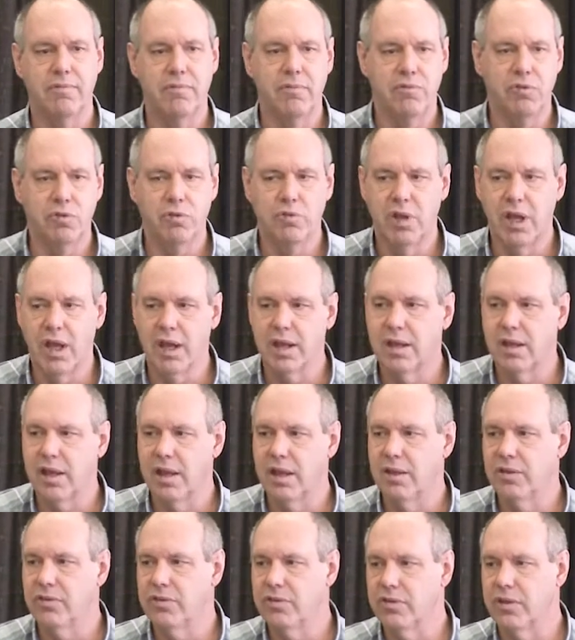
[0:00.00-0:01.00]
few
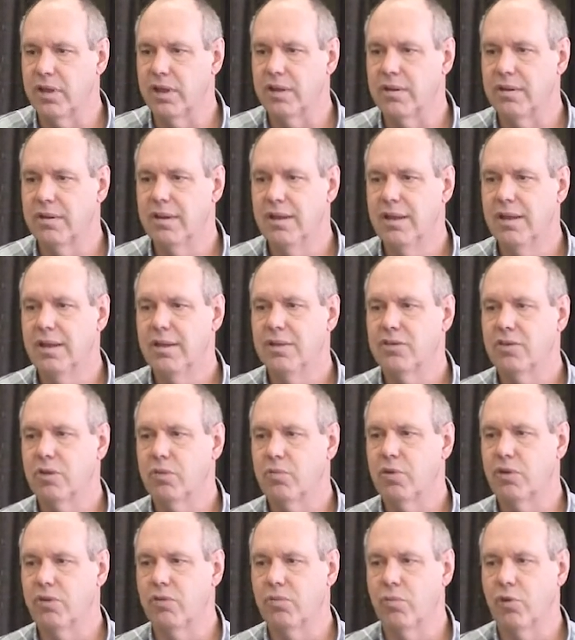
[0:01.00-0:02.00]
decades, and so
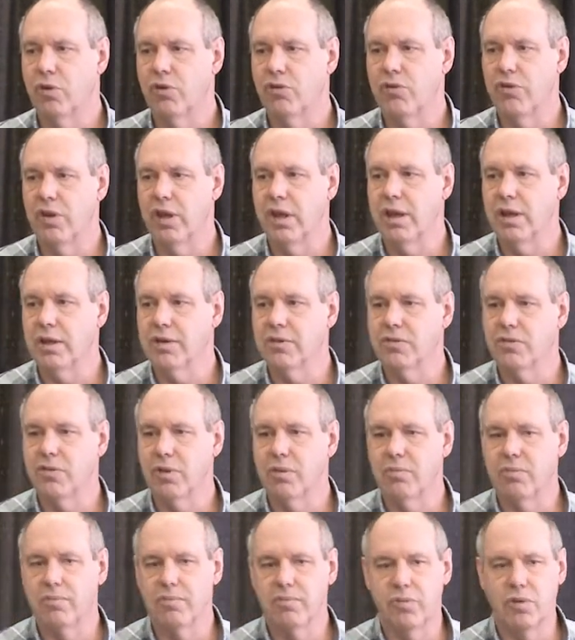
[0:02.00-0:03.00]
we're, we're seeing
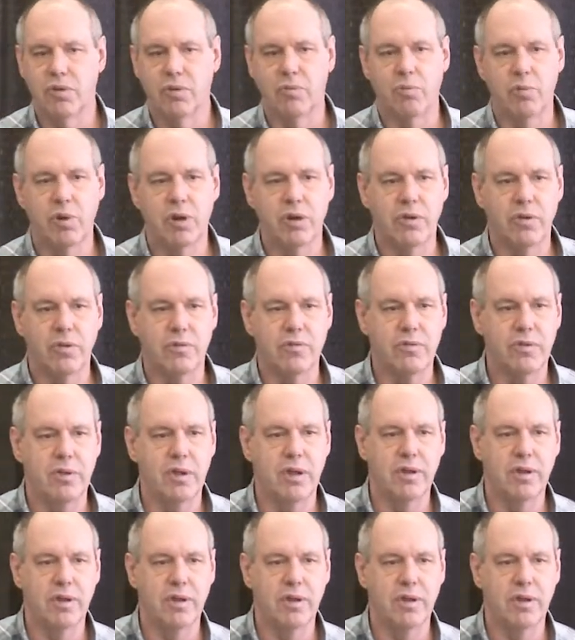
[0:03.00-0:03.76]
some, some real